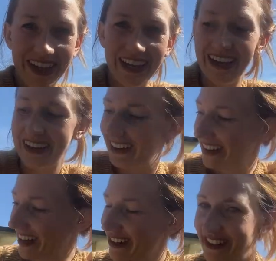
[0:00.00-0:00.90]
that
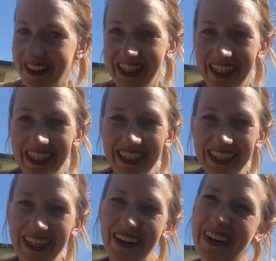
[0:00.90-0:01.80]
I grew here,
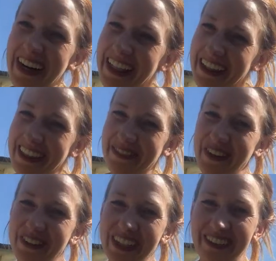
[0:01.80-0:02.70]
you know? I think that'd be
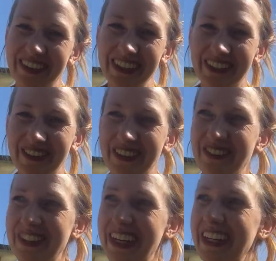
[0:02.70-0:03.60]
really, really
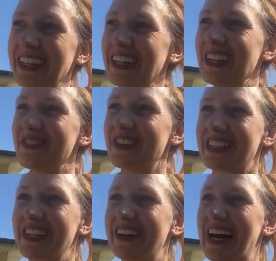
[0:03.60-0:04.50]
cool, but we'll
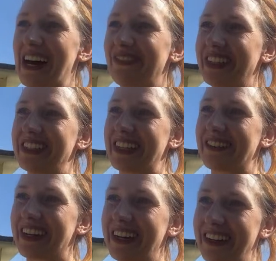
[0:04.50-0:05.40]
see what happens.
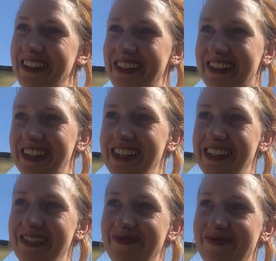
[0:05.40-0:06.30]
I've got all these
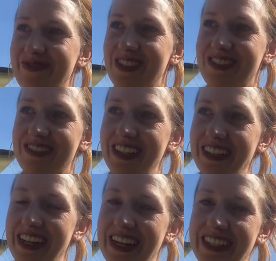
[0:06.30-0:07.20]
crazy,
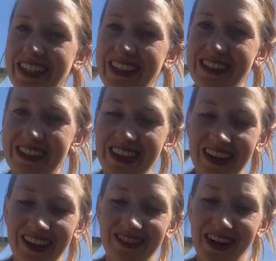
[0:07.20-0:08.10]
silly ideas
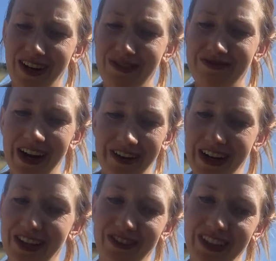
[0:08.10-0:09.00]
that are very
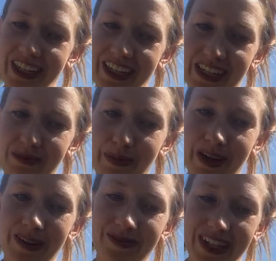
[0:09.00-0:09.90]
unrelated,
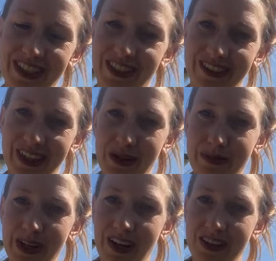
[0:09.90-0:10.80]
but I still think it would
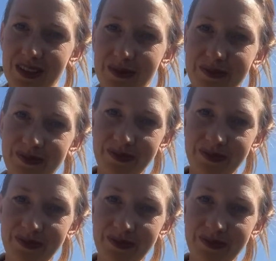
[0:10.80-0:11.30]
be awesome.